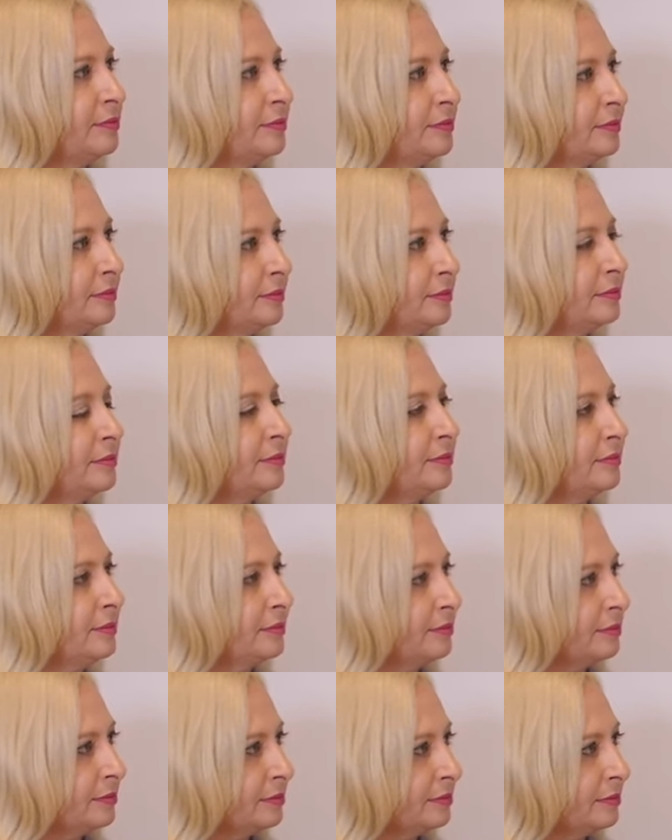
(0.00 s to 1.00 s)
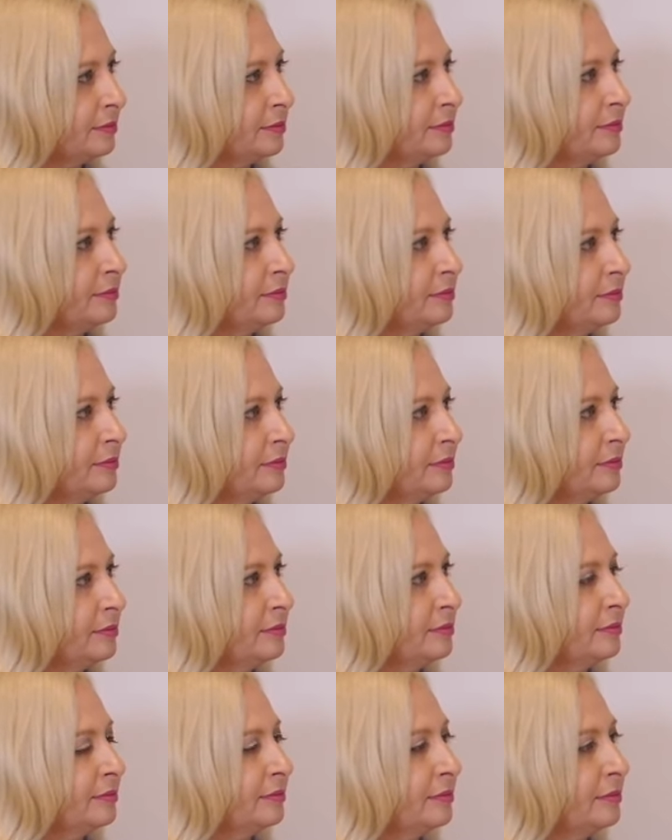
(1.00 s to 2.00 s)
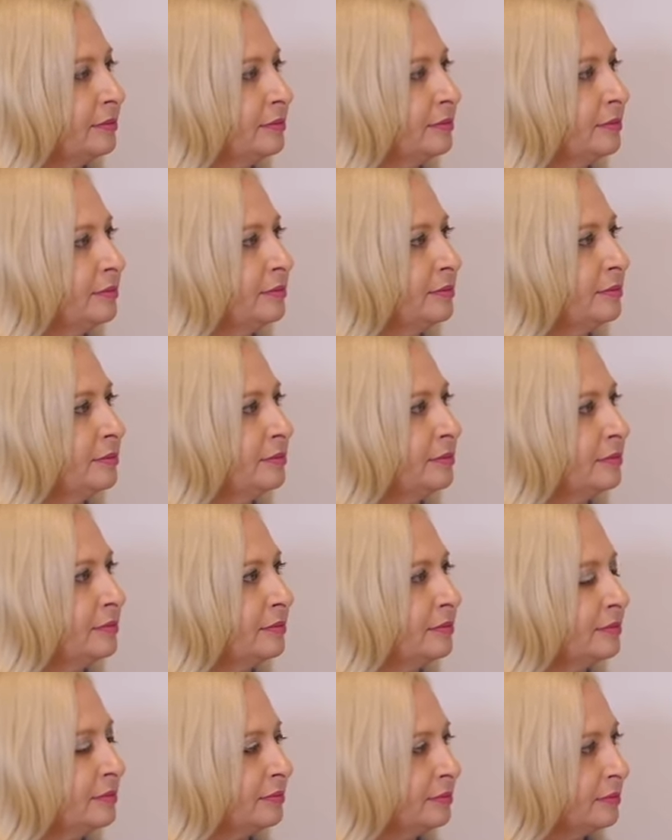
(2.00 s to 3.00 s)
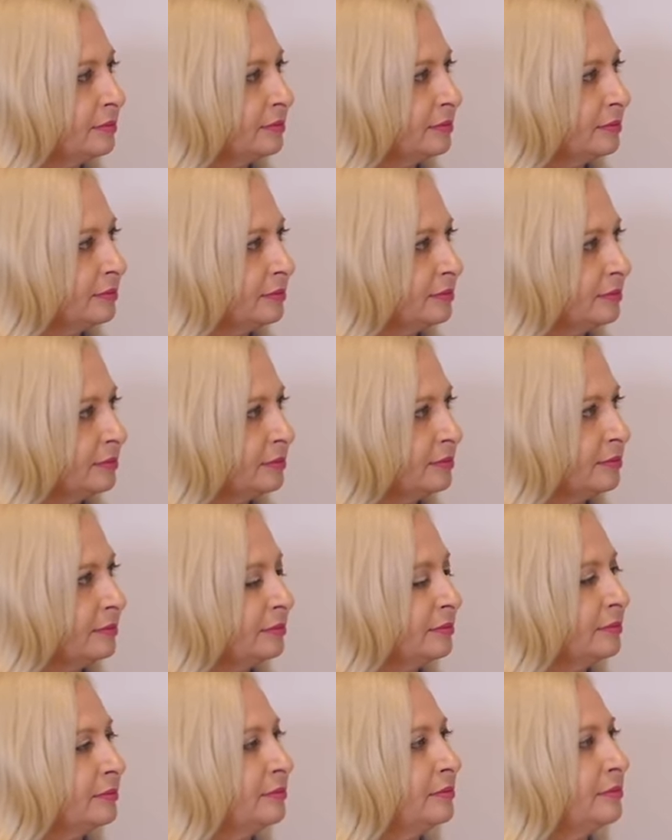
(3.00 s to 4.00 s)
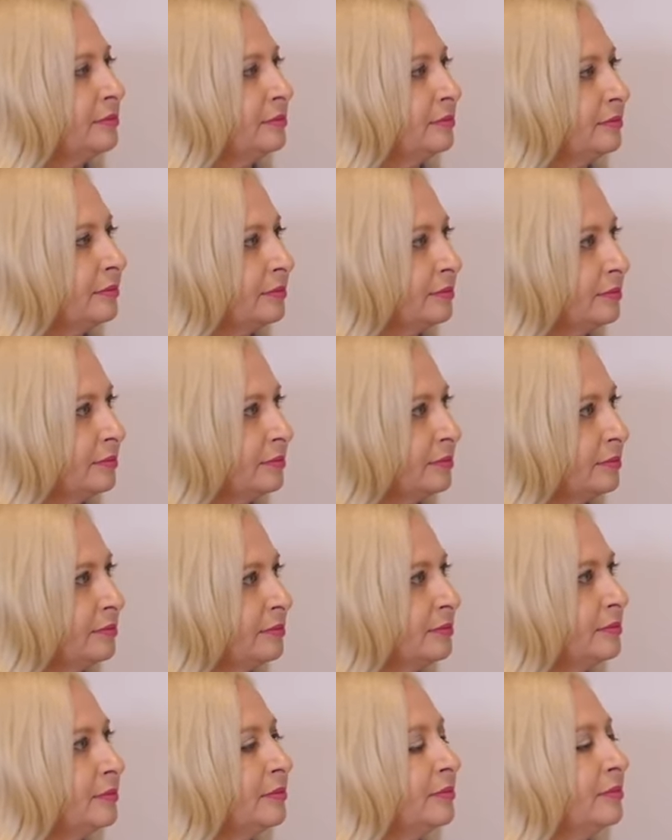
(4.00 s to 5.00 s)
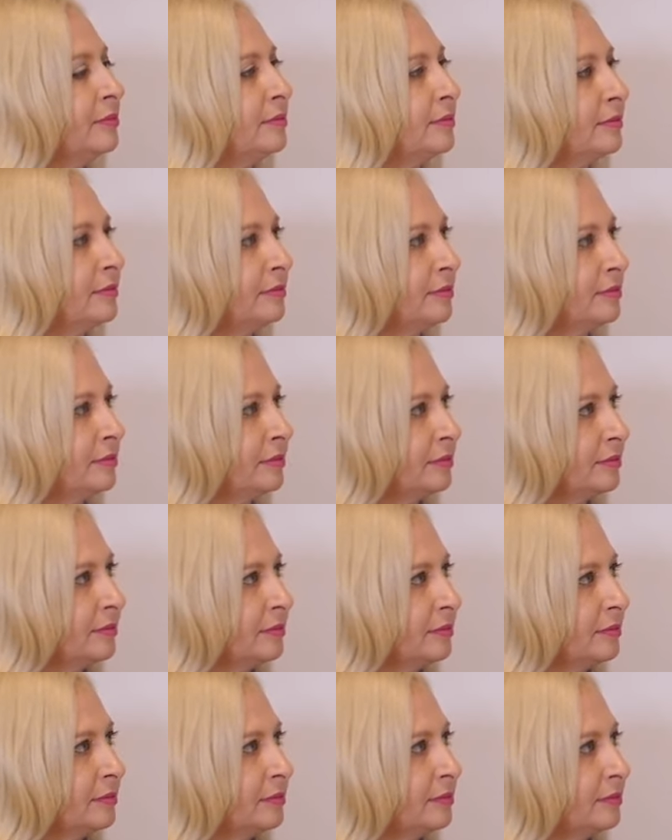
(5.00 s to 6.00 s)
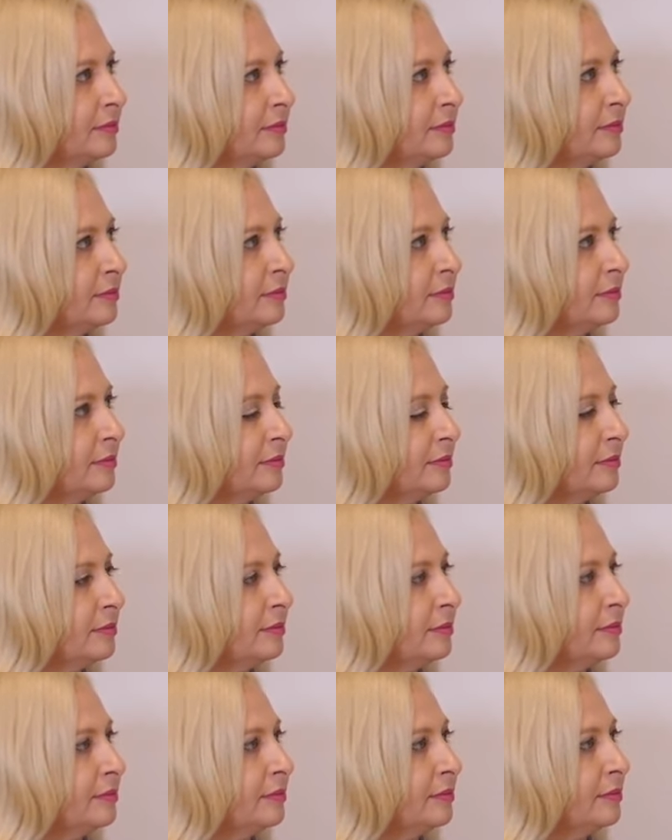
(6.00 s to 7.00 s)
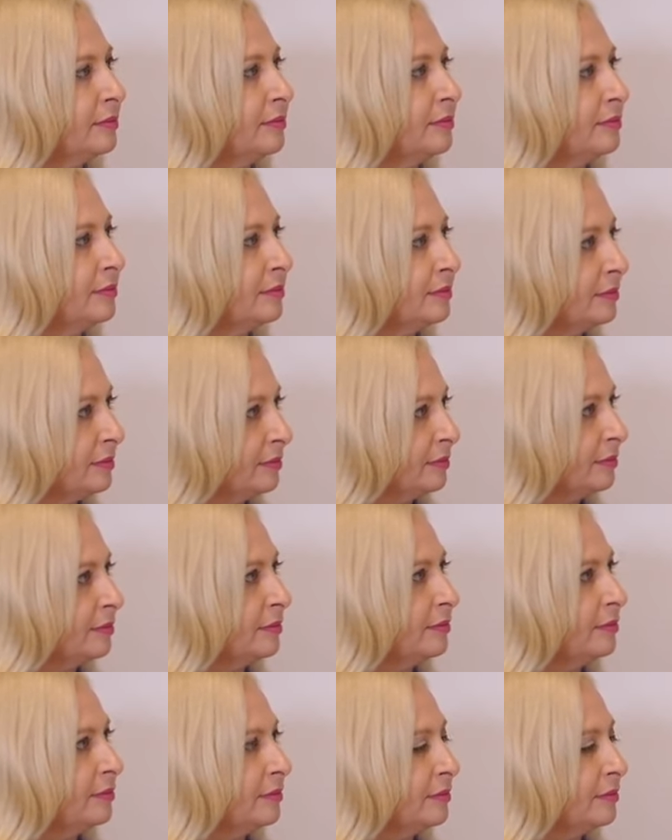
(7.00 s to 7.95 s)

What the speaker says: (silent)